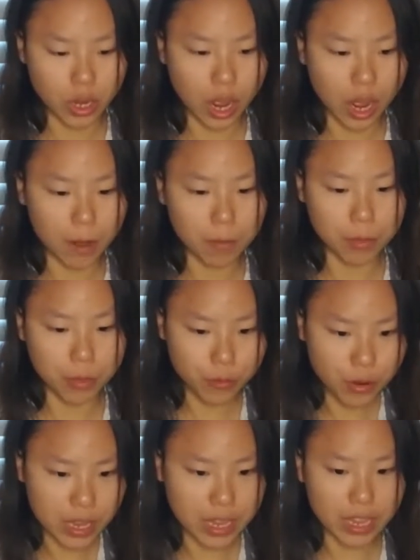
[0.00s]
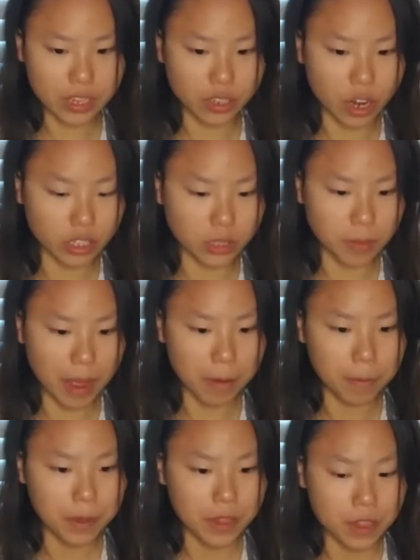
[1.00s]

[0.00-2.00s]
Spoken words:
3, it talks about,